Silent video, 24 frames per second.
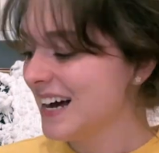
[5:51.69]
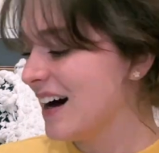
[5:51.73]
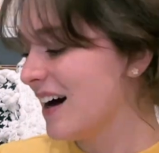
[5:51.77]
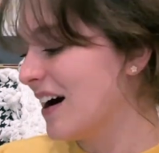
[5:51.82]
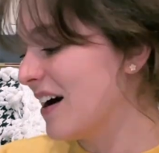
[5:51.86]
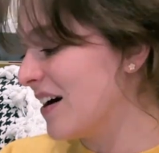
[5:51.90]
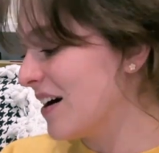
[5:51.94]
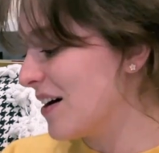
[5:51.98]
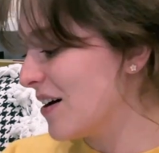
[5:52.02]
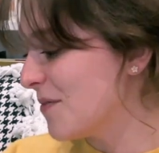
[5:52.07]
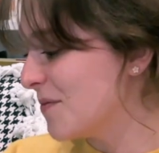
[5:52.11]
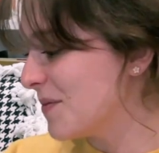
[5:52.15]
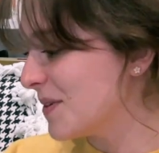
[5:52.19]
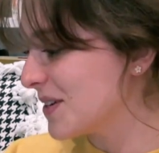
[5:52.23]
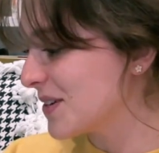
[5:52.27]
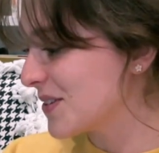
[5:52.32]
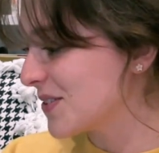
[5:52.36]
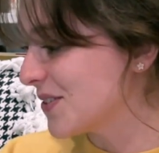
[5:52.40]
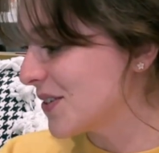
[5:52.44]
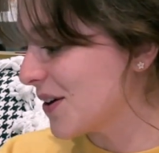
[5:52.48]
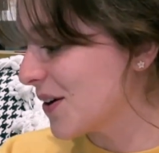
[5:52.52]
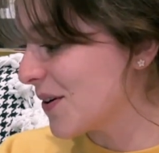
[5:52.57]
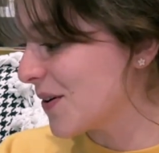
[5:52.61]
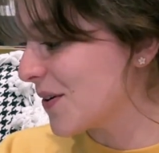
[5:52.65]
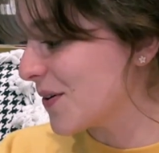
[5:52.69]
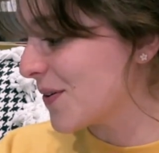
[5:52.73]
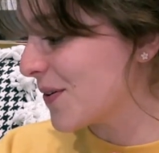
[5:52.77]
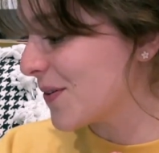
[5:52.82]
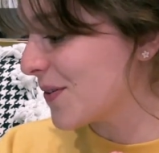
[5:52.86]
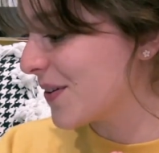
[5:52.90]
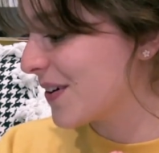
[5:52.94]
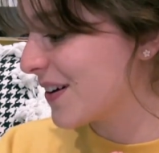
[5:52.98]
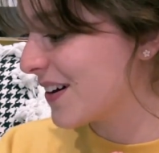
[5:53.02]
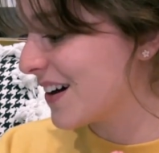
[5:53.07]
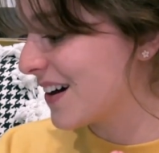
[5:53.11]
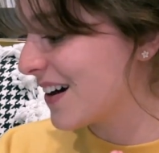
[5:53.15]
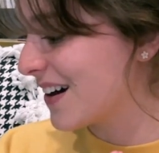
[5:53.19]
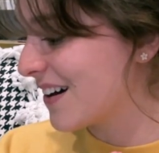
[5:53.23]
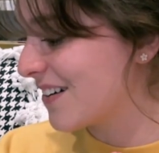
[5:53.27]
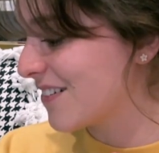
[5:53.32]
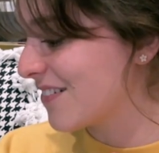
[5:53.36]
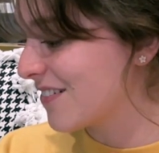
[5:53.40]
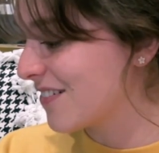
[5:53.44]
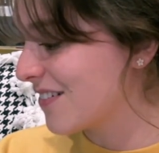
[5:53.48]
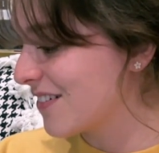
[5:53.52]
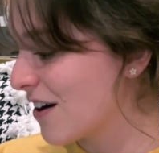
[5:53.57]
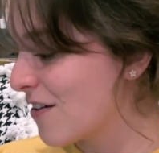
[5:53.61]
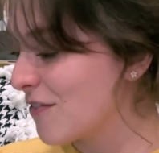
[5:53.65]
Um, so
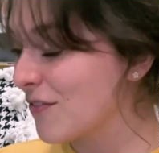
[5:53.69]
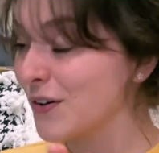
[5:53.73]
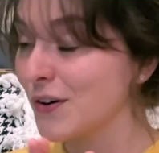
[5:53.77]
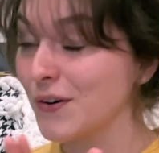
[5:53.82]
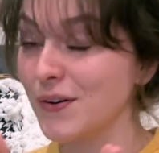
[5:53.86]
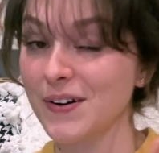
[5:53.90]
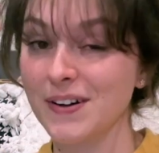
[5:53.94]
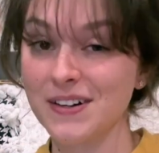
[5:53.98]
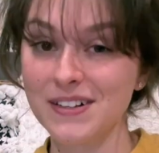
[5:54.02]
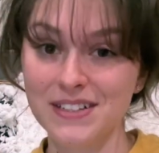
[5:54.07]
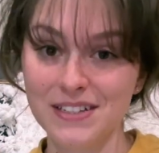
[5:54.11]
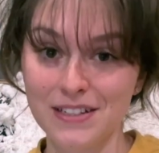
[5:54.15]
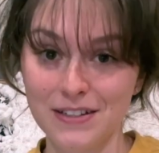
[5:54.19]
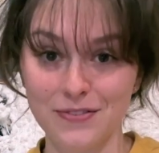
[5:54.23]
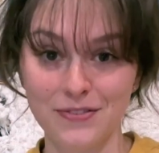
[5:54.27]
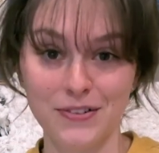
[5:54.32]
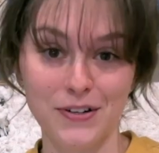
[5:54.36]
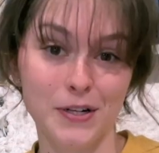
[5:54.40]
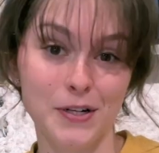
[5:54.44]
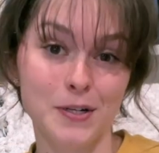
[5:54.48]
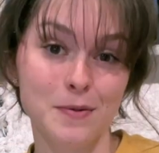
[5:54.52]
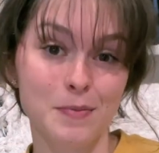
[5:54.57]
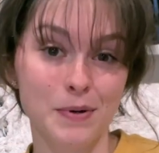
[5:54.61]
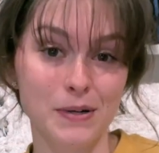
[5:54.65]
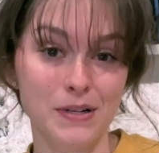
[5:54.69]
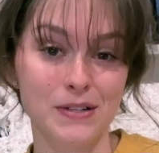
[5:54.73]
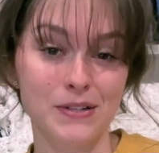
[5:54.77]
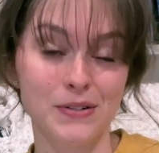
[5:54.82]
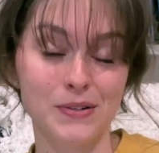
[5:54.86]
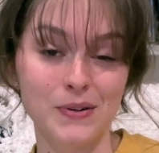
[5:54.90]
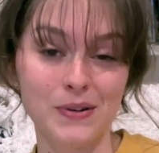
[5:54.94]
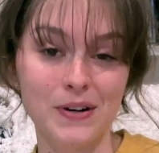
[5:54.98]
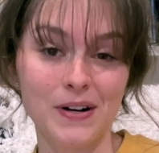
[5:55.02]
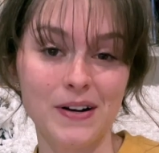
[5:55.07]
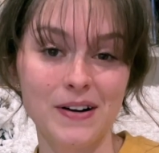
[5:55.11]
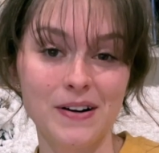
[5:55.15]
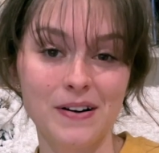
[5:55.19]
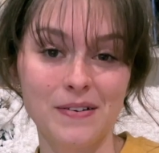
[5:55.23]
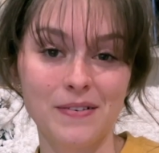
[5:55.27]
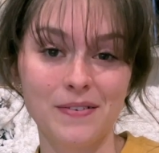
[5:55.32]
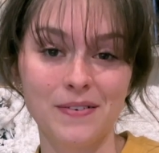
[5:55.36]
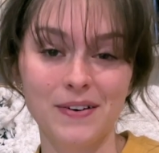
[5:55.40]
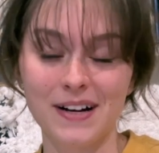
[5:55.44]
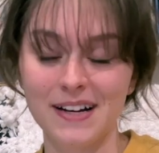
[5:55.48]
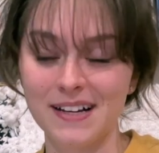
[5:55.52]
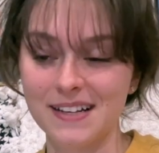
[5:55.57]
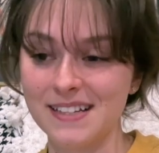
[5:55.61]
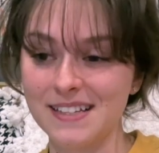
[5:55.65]
of course, the first bookstore
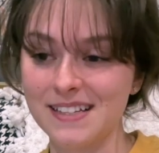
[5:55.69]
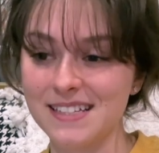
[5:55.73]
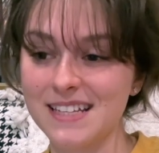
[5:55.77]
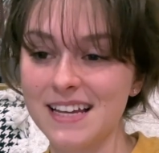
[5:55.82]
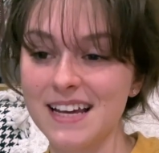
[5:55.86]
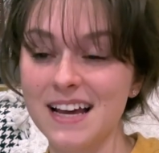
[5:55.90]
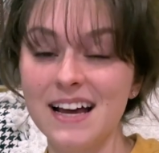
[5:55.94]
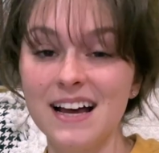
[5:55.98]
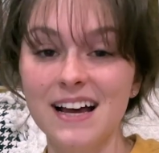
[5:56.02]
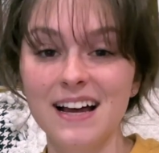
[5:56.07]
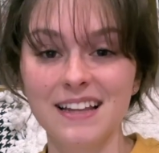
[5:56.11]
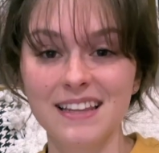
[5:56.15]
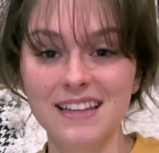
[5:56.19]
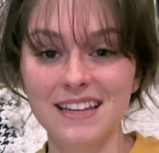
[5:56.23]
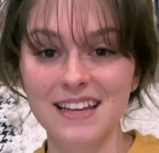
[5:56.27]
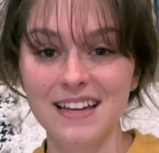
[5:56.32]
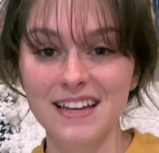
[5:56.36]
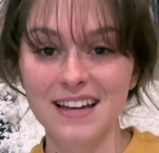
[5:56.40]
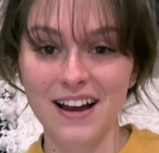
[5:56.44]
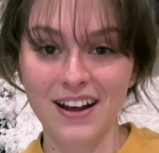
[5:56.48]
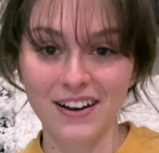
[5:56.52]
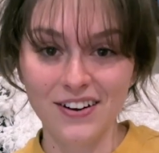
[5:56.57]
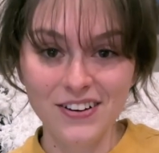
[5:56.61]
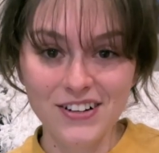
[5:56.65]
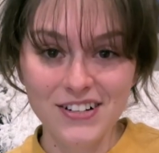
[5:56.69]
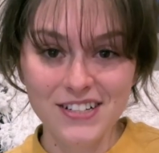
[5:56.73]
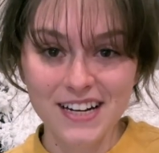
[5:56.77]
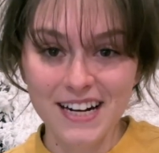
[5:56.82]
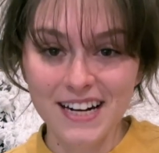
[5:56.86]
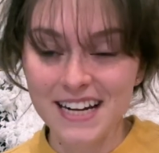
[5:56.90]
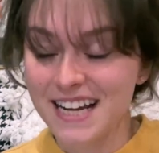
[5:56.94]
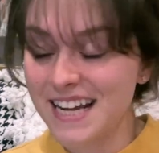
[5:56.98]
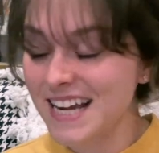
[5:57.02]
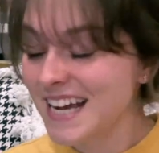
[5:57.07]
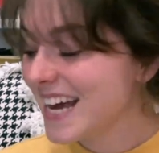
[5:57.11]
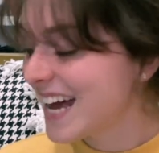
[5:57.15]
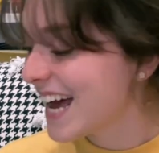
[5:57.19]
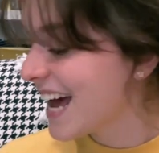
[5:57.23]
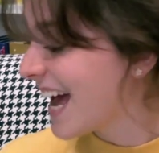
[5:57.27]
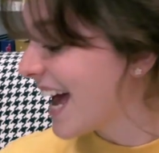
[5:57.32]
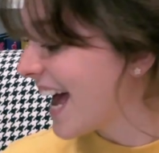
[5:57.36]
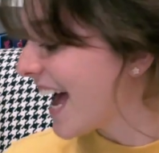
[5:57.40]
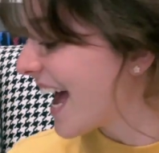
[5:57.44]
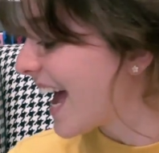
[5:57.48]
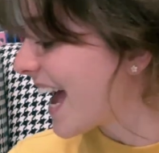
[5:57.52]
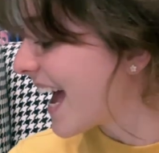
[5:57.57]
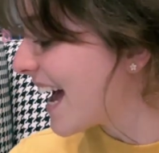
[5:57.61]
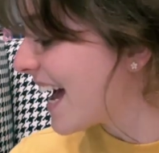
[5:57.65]
was the Understudy,
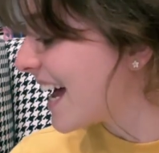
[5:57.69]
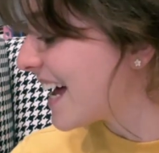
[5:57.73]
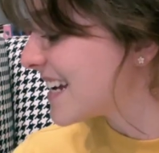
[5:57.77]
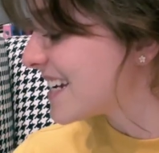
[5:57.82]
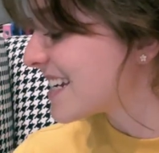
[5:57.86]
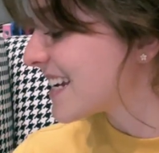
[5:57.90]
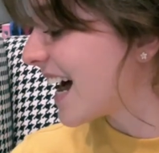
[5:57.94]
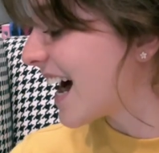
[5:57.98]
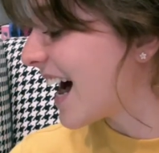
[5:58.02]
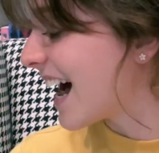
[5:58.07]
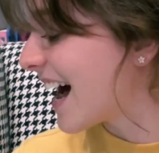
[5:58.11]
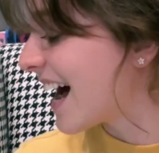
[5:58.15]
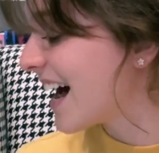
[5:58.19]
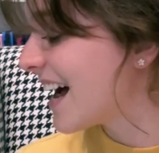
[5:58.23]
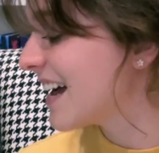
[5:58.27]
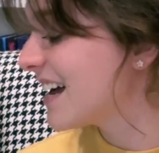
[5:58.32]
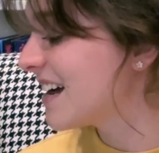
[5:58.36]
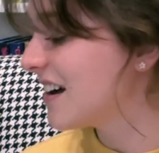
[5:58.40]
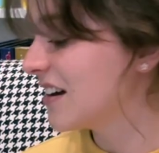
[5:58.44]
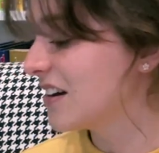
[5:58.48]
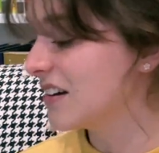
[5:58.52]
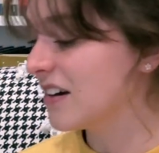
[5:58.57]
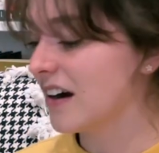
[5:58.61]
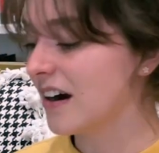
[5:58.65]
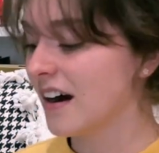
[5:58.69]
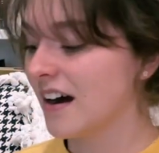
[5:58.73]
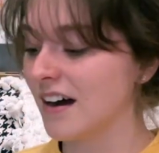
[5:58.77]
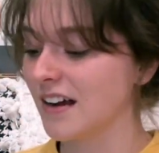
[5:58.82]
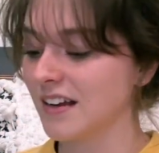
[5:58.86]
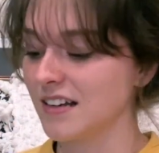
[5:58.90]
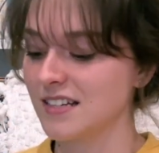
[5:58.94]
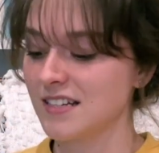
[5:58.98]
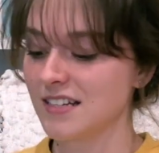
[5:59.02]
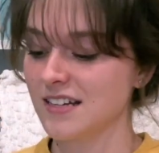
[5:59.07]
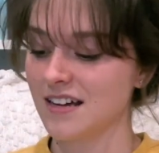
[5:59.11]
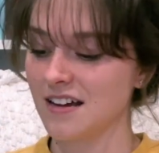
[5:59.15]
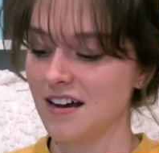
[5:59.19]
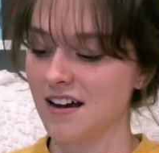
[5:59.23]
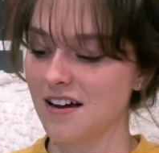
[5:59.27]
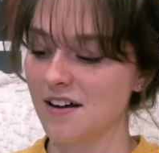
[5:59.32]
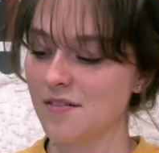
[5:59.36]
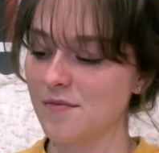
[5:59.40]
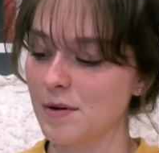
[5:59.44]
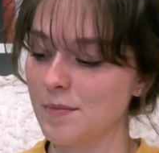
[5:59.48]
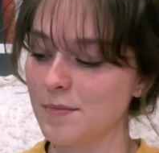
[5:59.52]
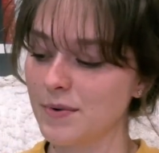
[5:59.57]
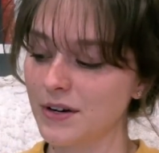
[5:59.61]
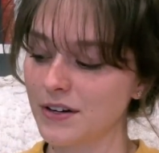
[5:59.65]
and I got
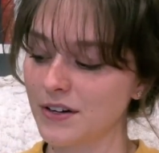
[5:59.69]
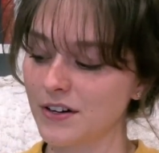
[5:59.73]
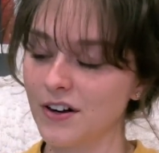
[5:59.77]
um, a book